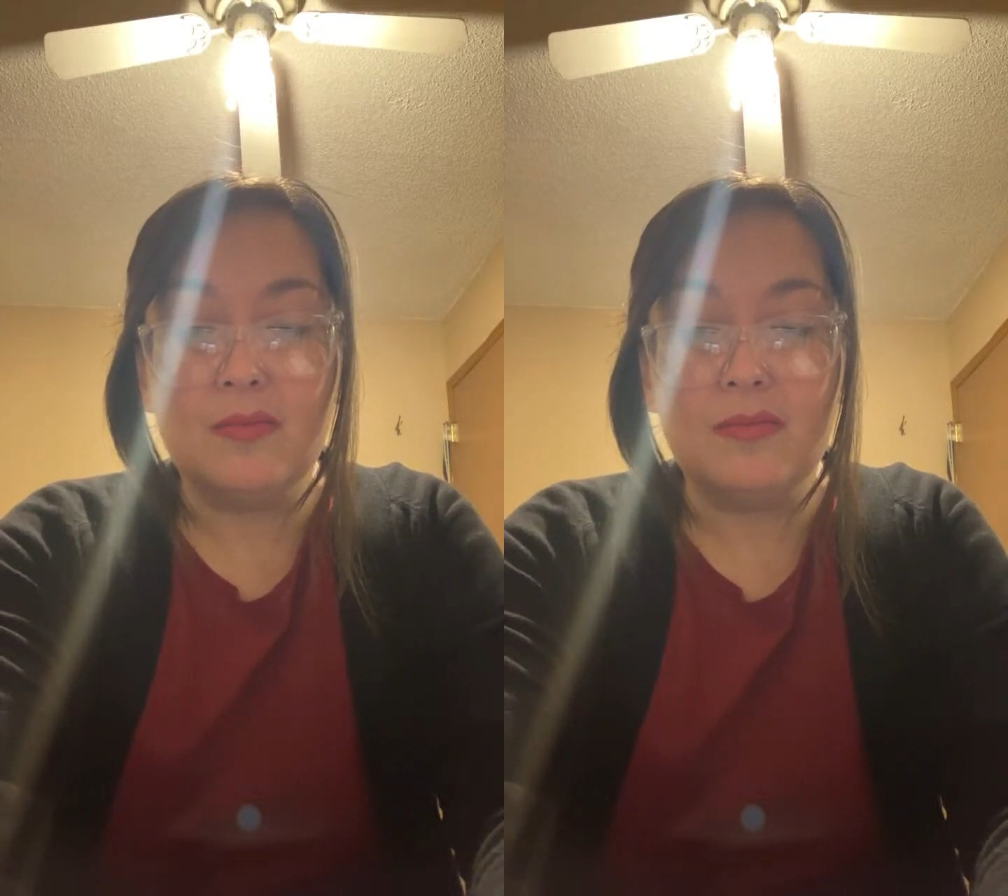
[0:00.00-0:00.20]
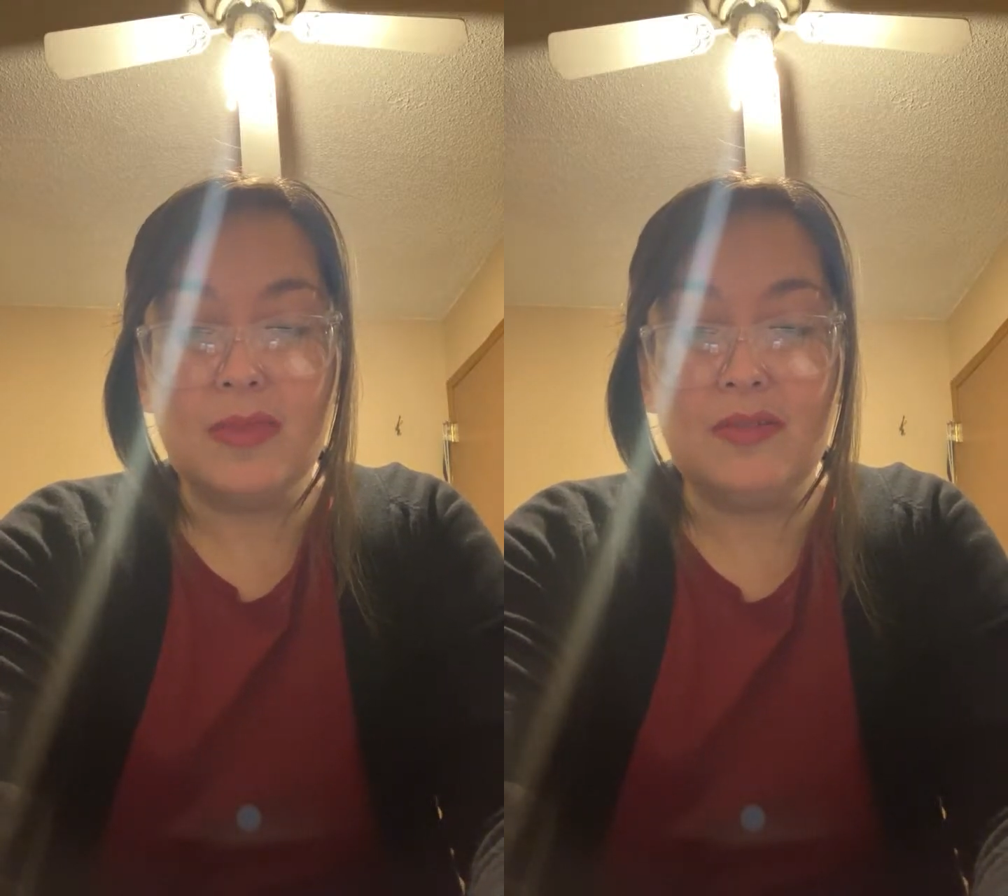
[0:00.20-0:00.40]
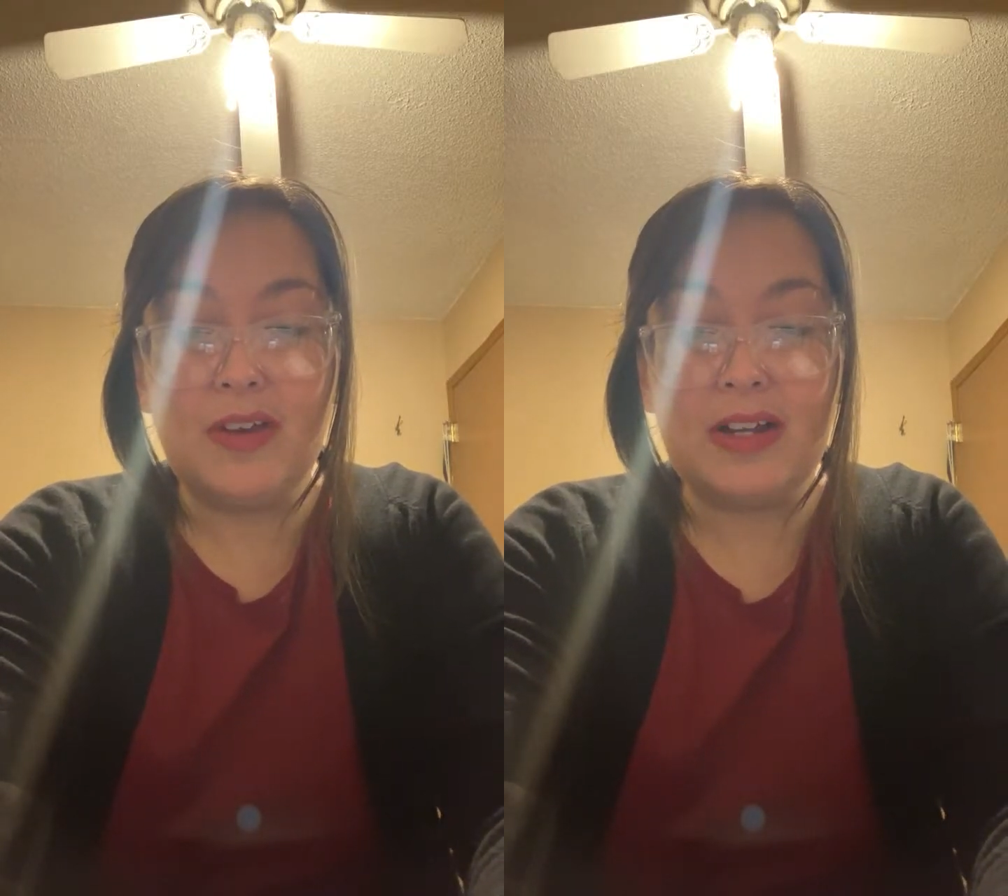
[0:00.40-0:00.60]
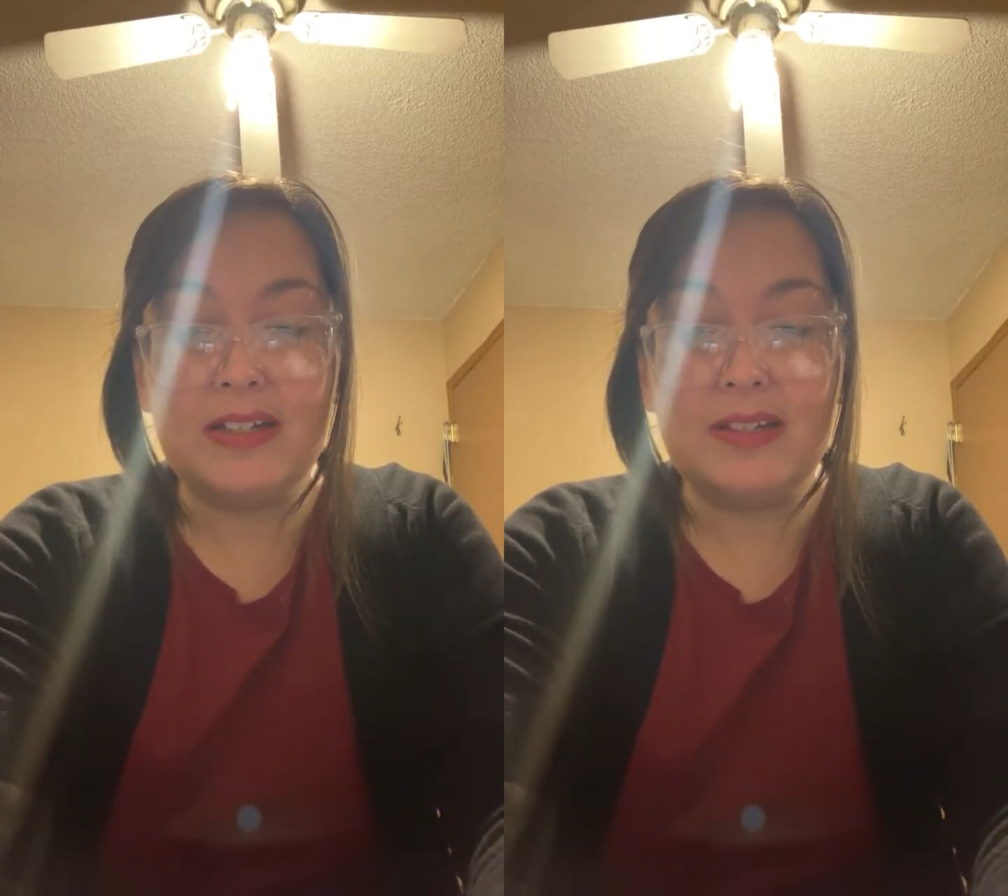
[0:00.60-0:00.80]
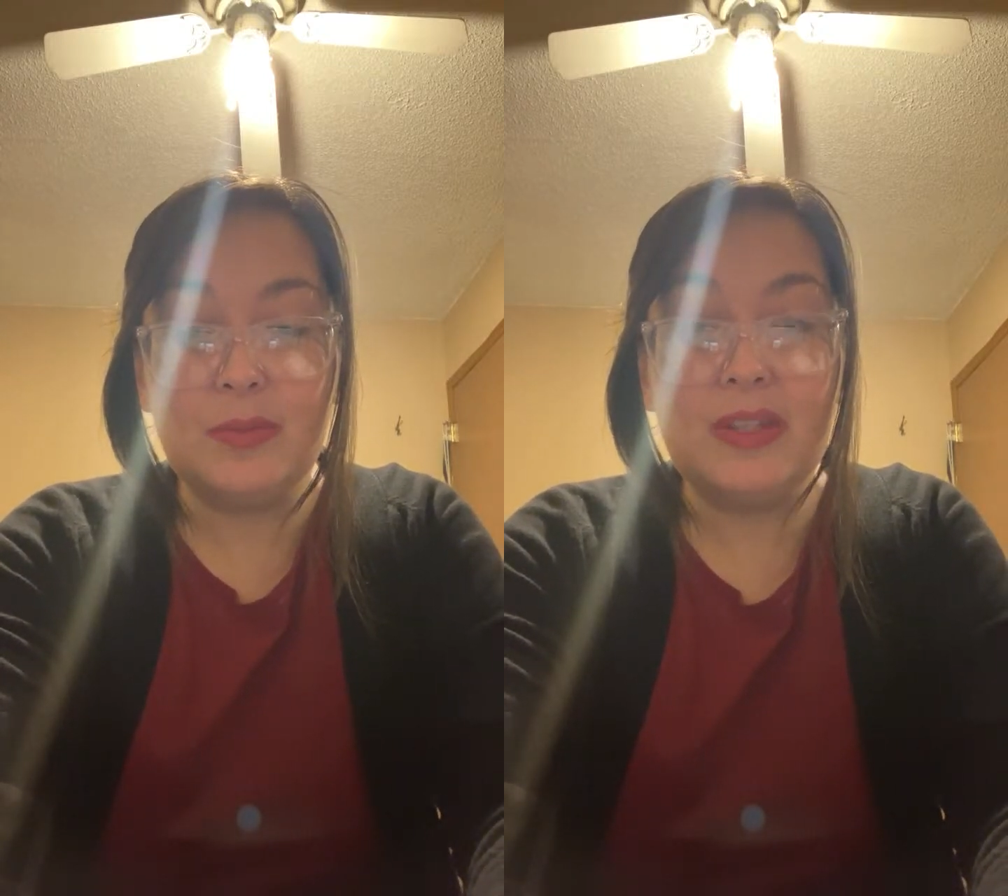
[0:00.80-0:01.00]
In fact,
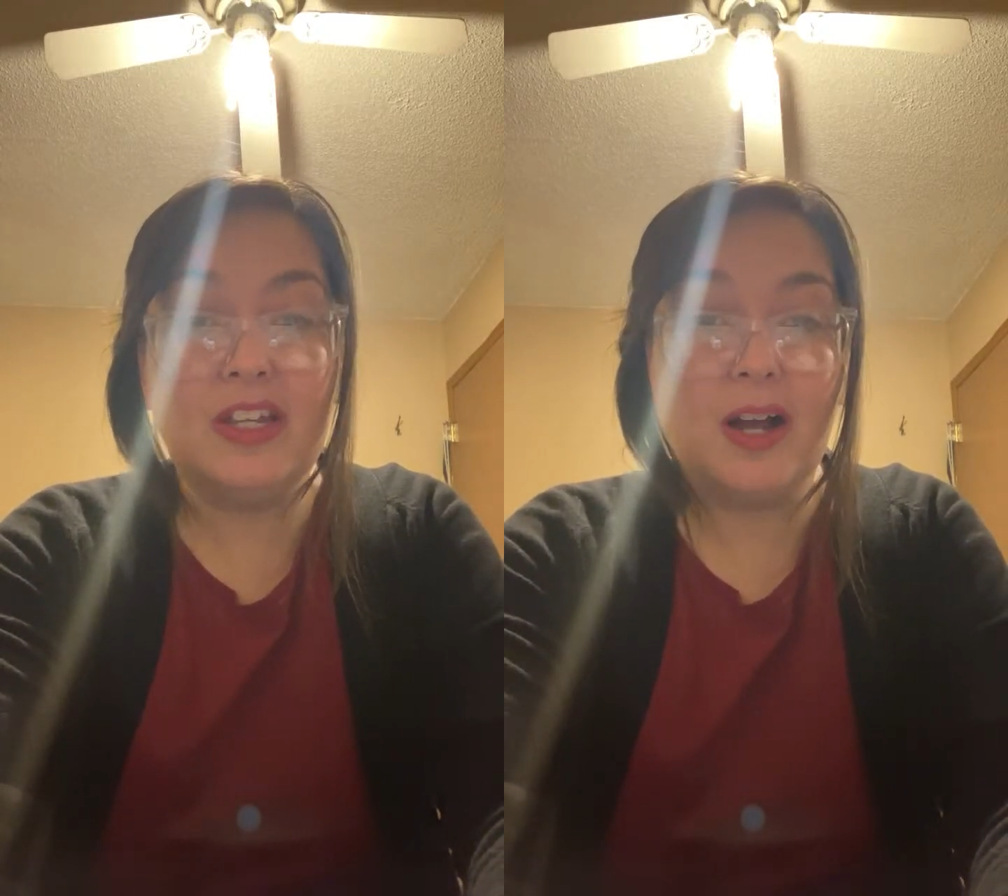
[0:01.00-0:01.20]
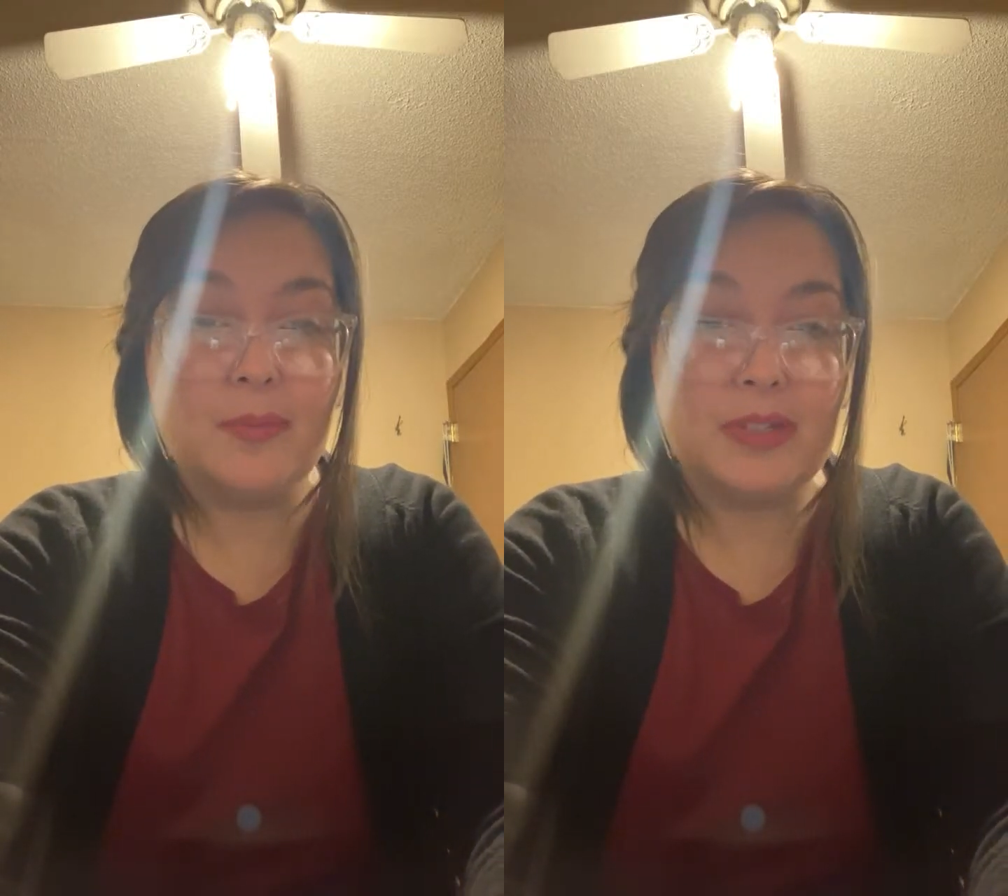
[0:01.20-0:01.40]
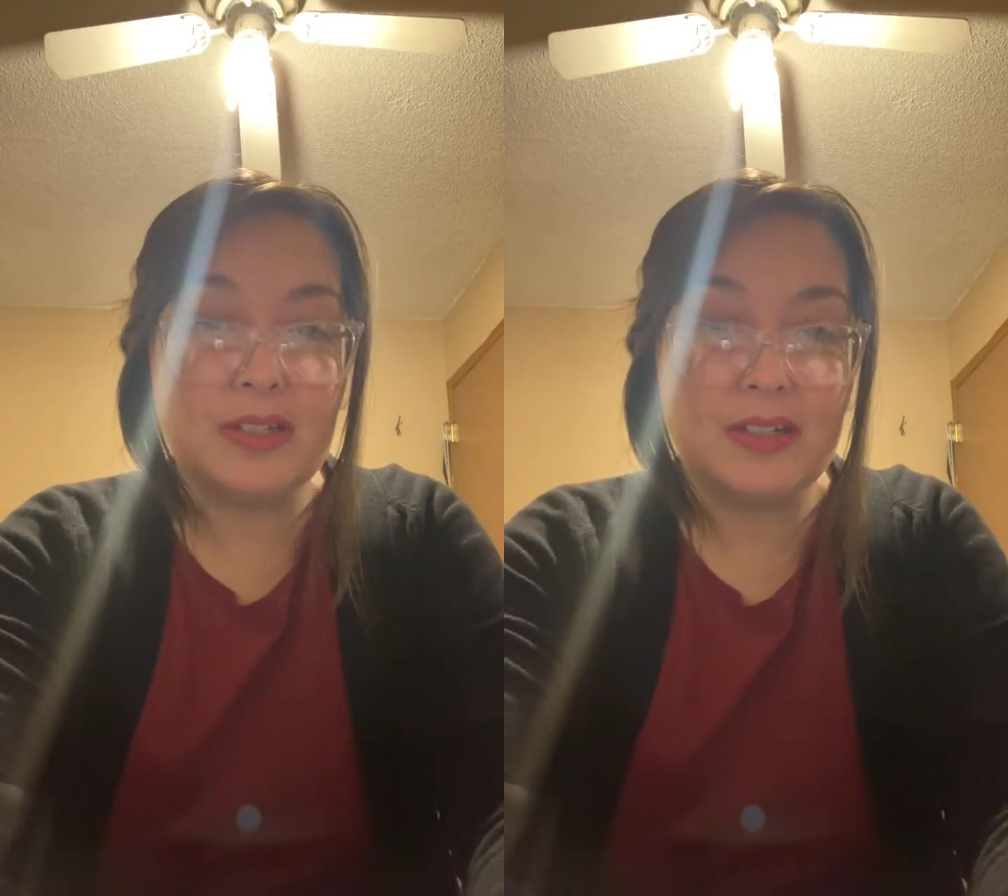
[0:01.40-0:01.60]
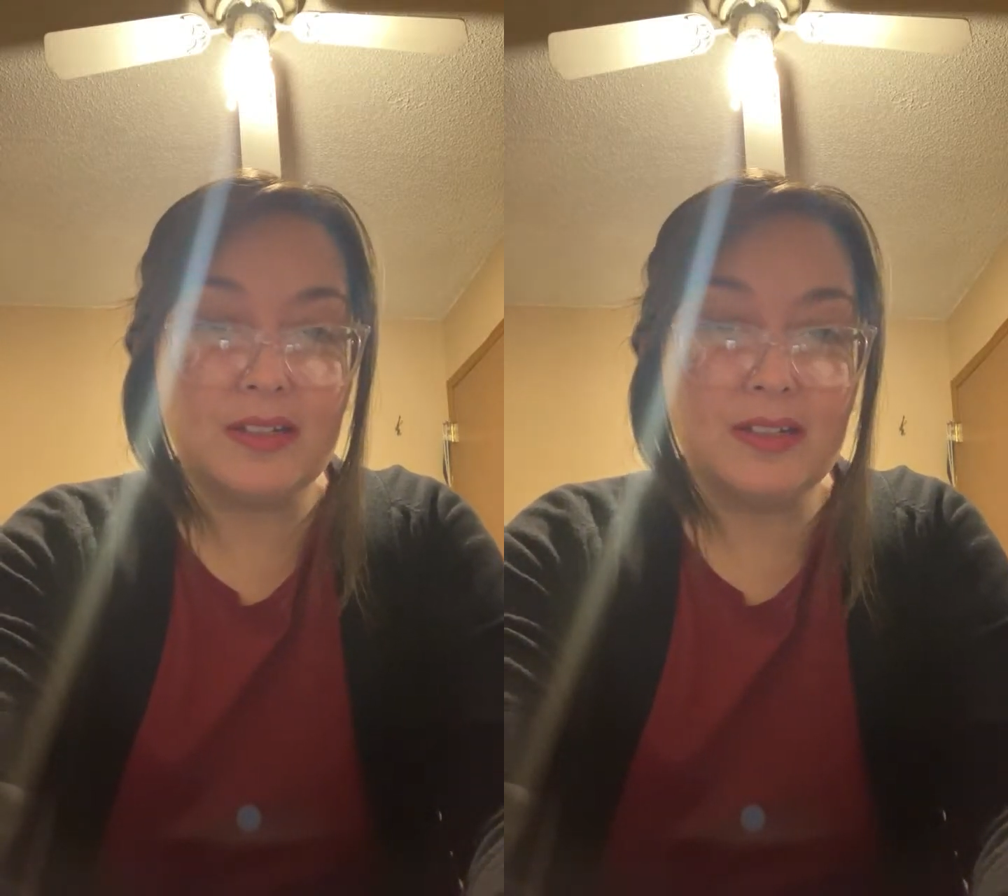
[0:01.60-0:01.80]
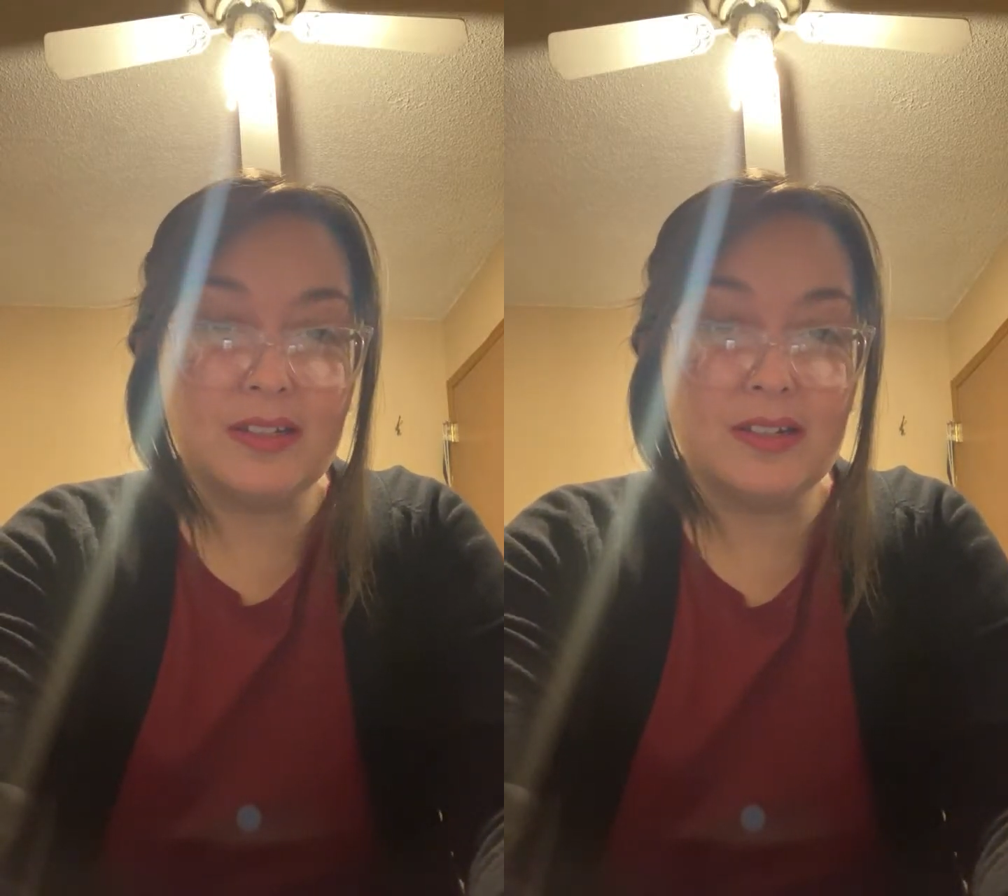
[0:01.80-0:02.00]
it's been the
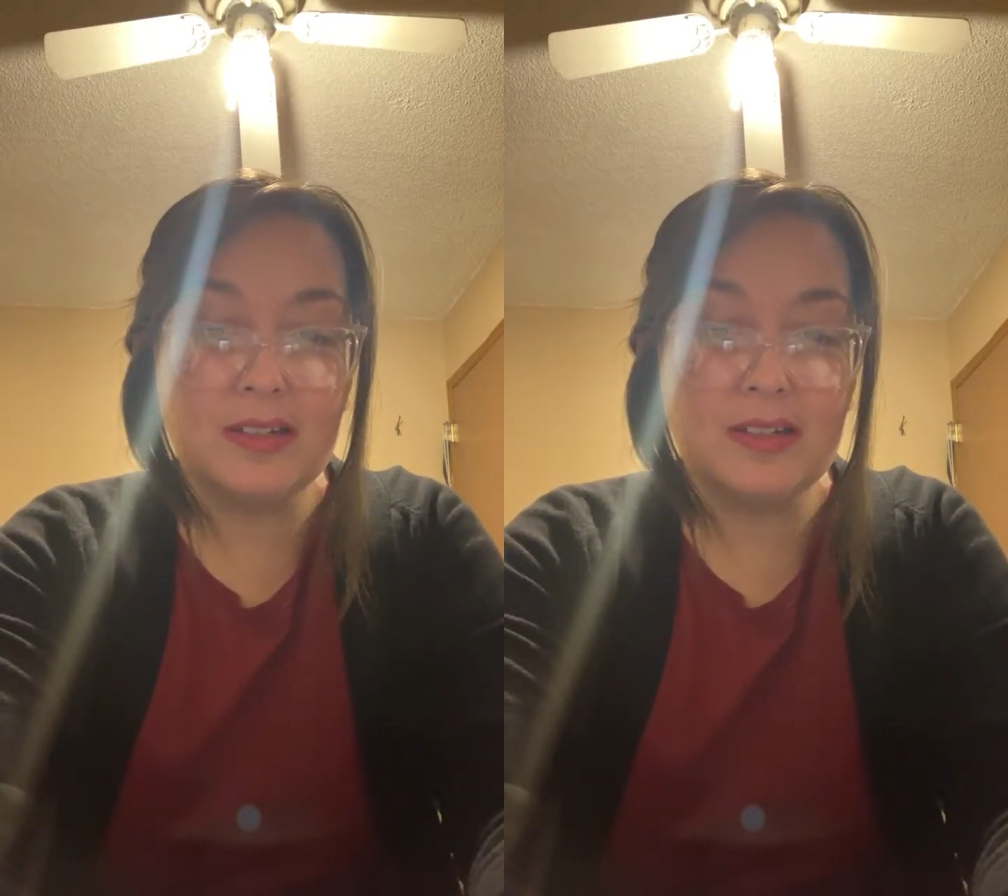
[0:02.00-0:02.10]
opposite.